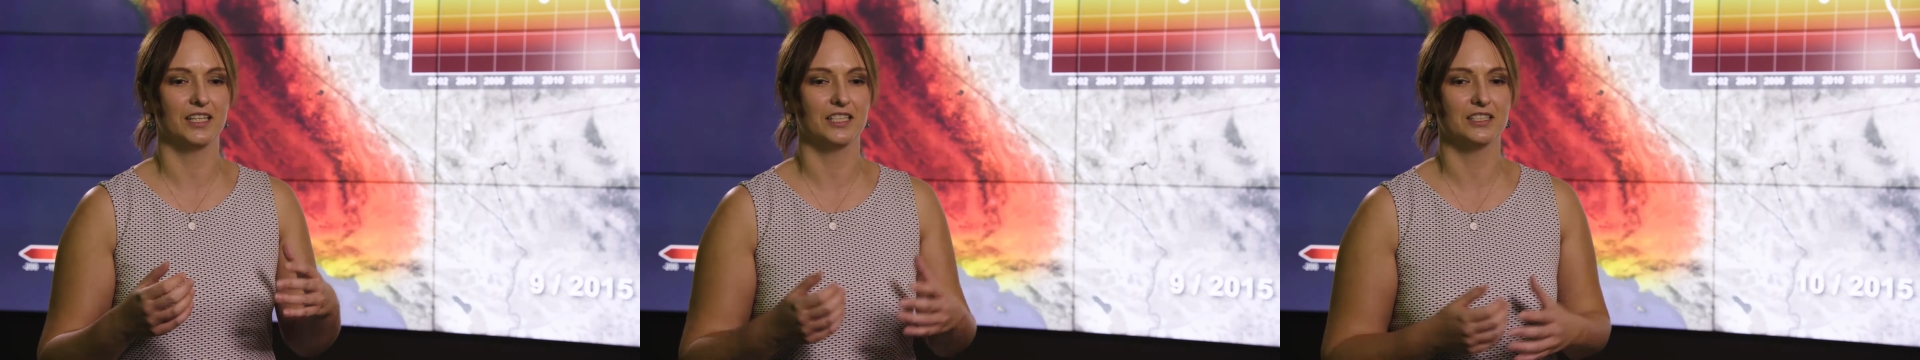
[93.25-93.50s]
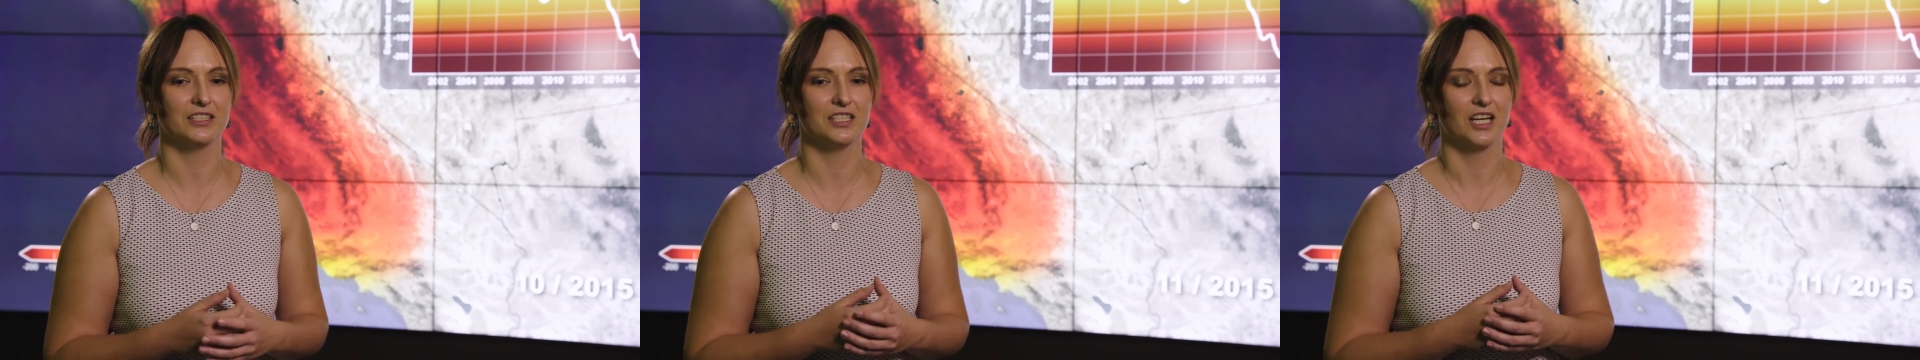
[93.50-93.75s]

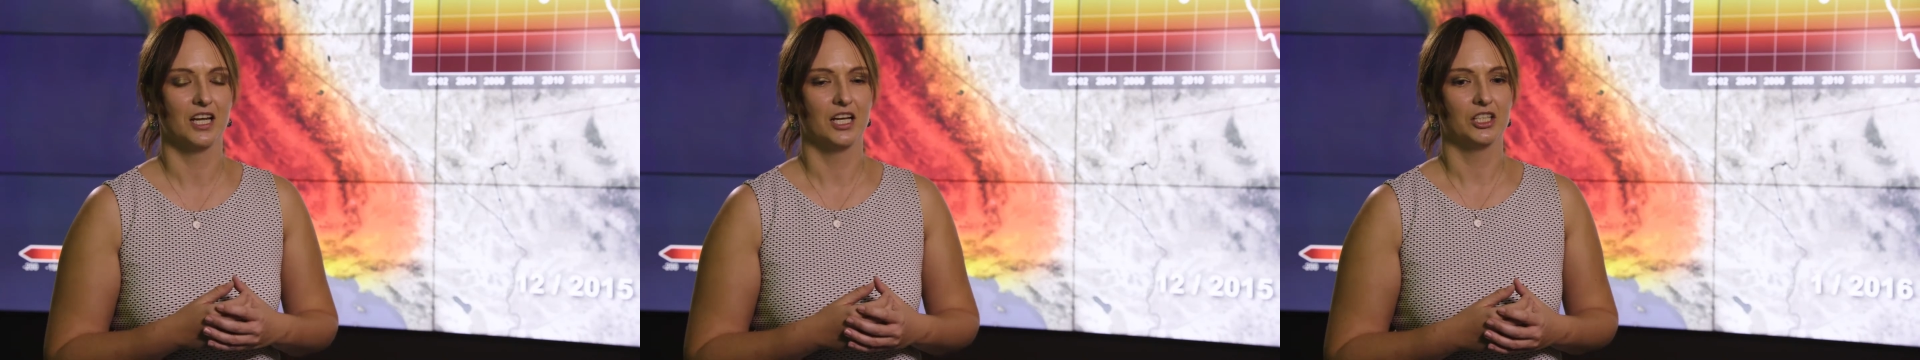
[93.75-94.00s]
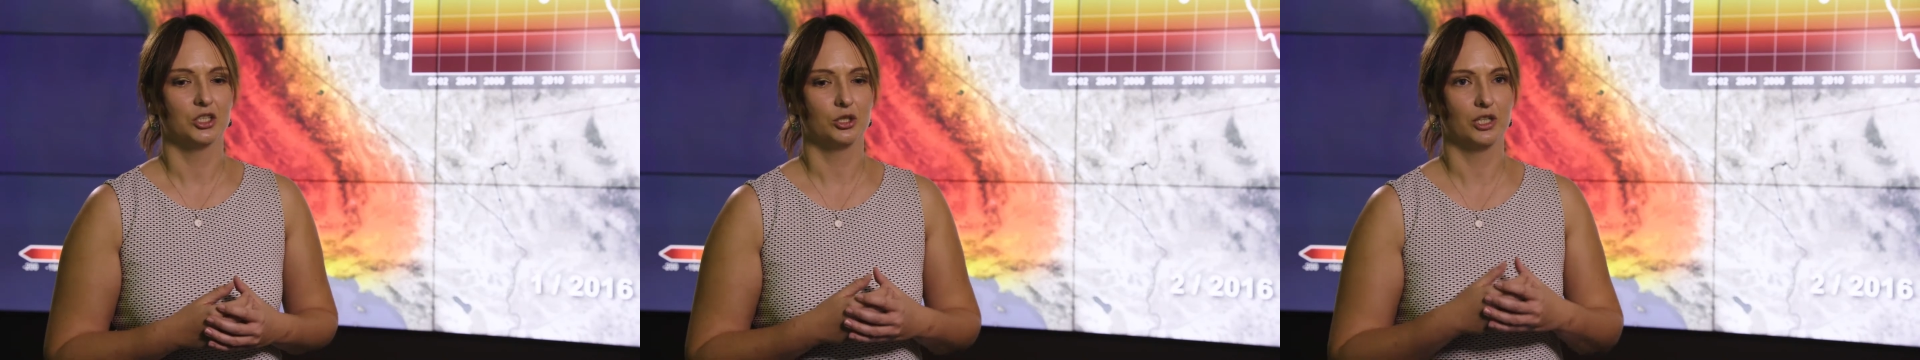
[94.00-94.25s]
and
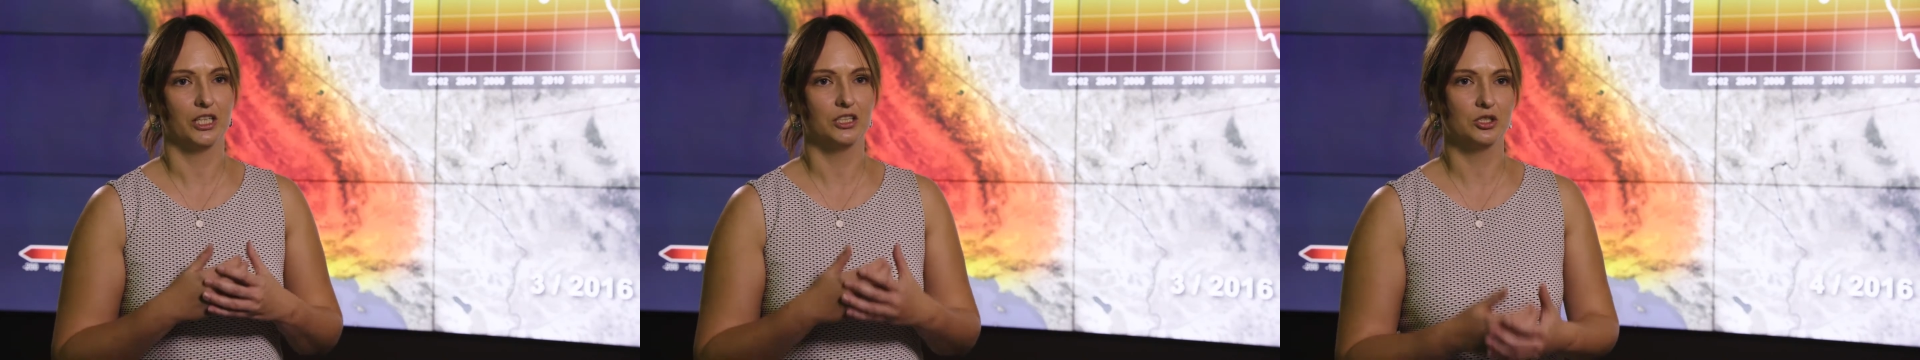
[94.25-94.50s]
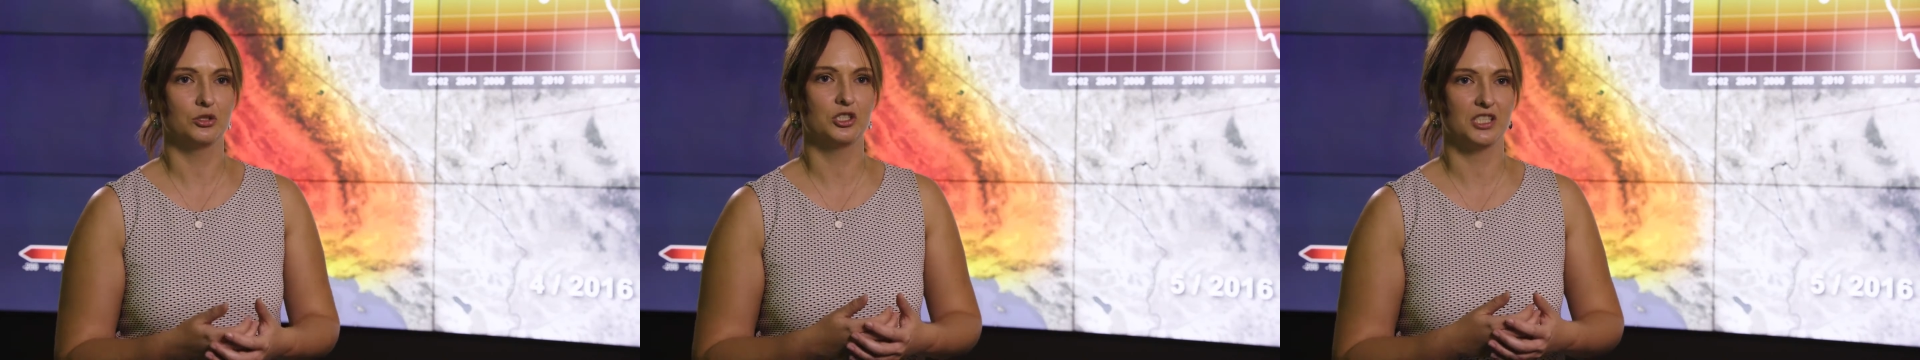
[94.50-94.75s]
try
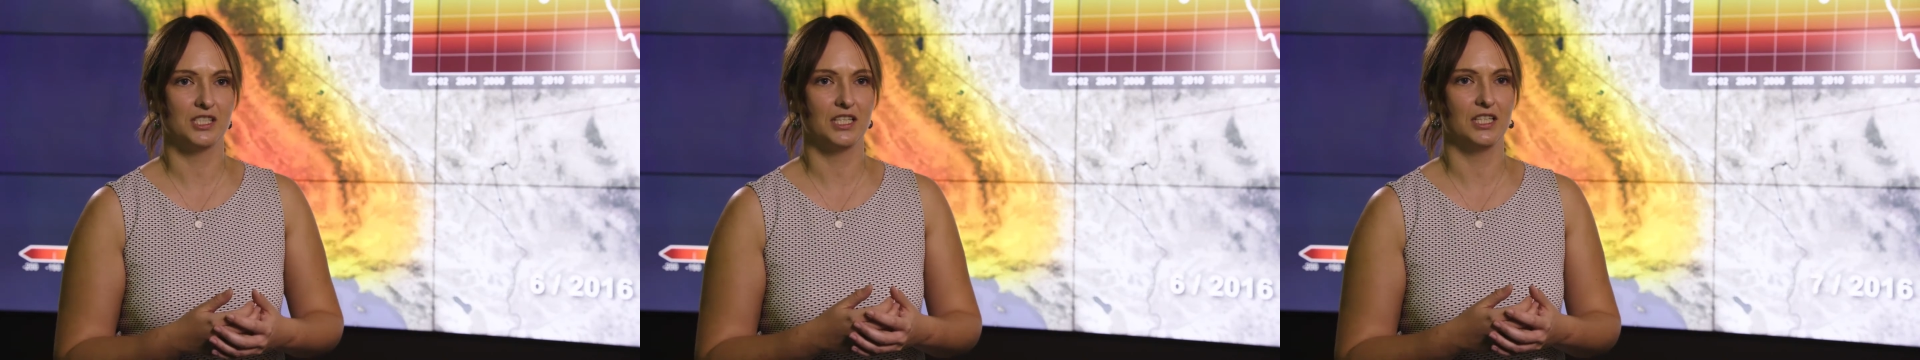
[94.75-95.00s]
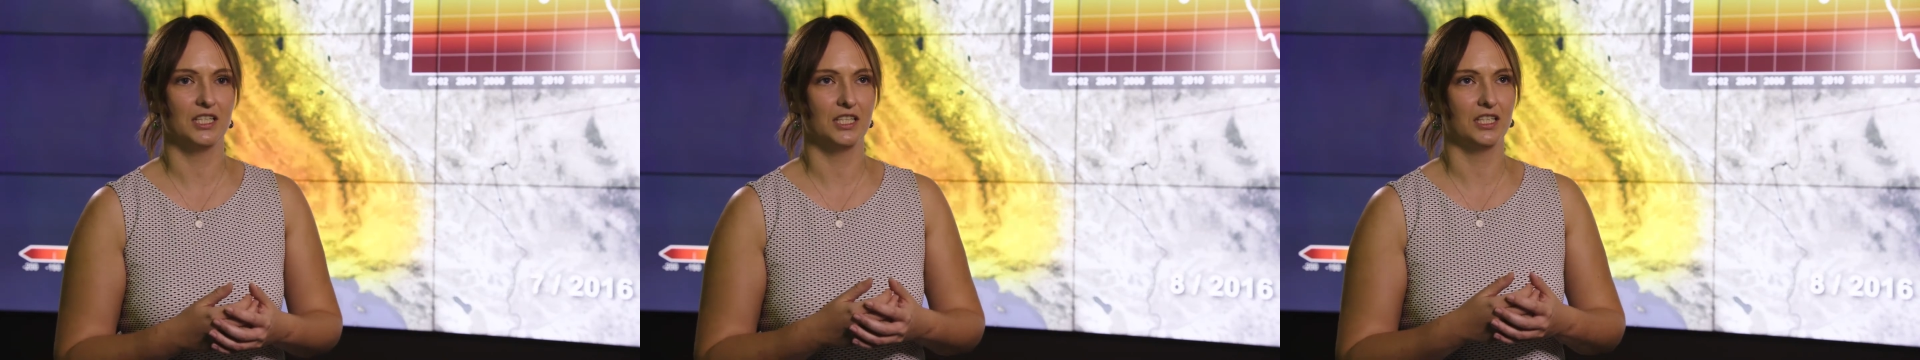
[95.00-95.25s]
to
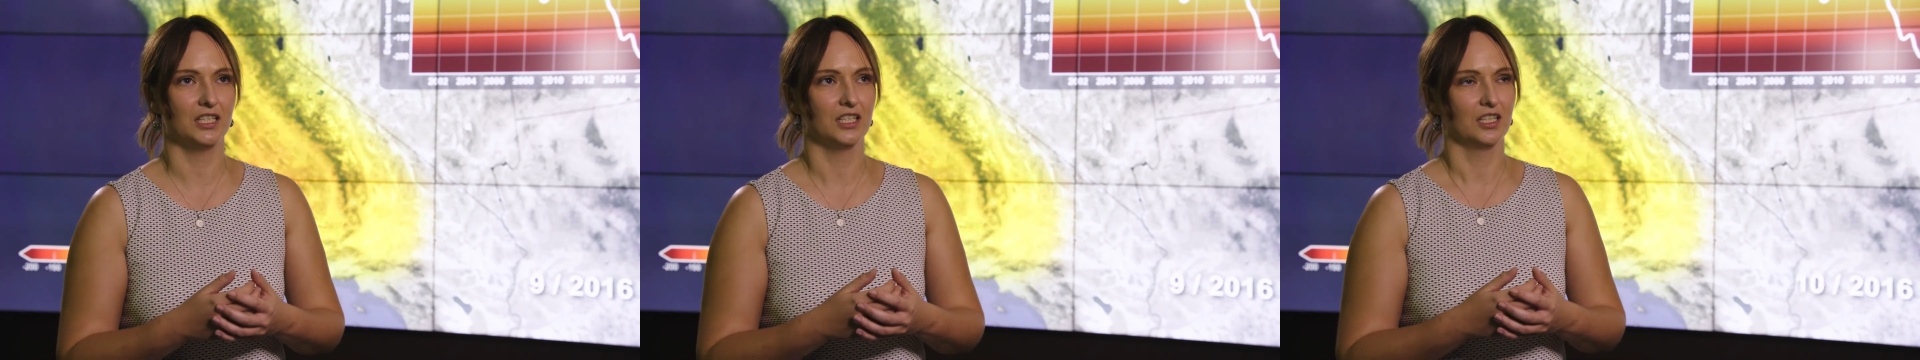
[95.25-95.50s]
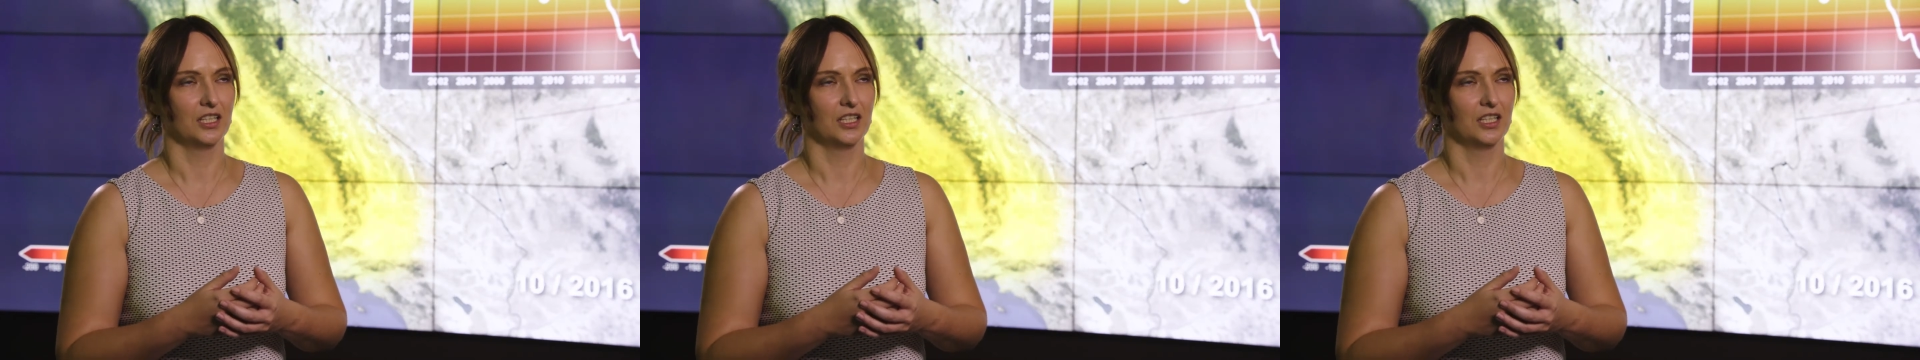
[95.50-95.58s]
see